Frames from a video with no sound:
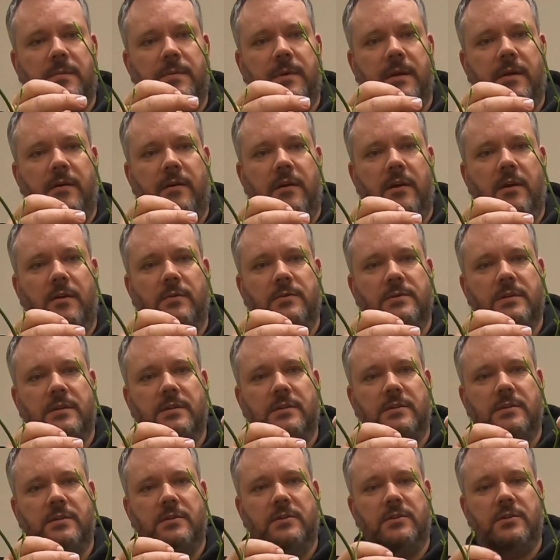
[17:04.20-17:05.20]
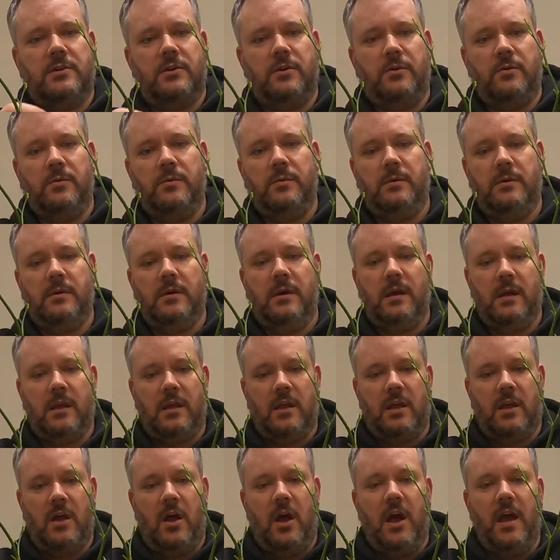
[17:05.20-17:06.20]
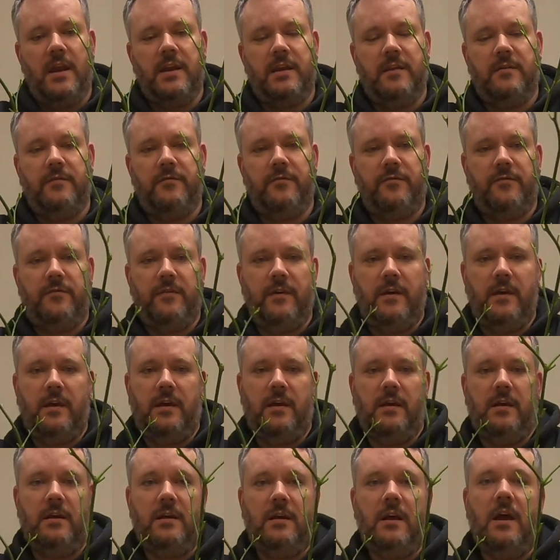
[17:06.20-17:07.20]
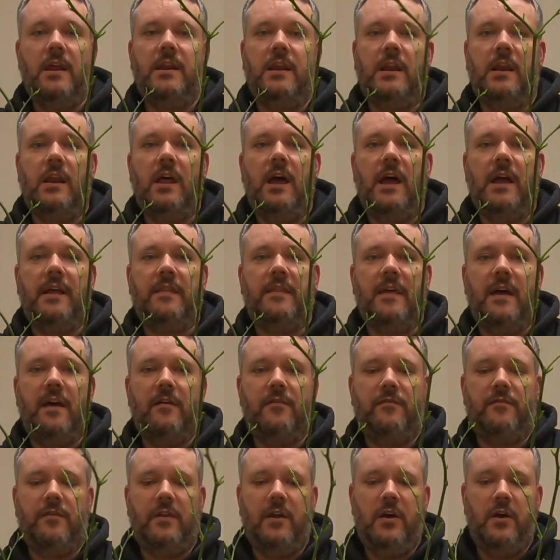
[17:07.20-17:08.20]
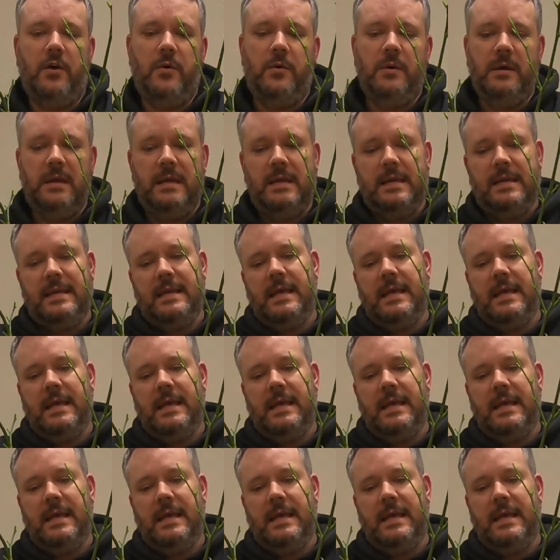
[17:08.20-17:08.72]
up here and goes into 2. Kind of like that flow,